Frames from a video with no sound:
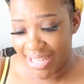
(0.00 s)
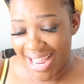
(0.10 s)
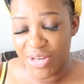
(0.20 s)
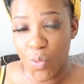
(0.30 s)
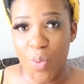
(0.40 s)

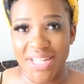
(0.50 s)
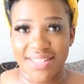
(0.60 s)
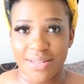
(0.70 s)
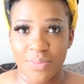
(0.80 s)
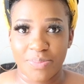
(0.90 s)
can you
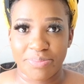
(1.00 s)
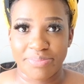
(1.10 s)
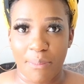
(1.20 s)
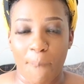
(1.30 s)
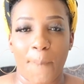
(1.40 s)
whistle?
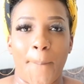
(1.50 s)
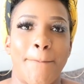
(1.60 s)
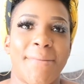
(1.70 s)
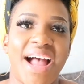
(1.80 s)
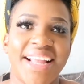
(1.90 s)

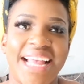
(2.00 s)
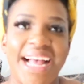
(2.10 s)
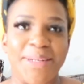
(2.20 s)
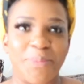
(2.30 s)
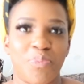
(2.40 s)
I
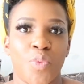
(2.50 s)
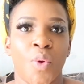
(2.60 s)
can.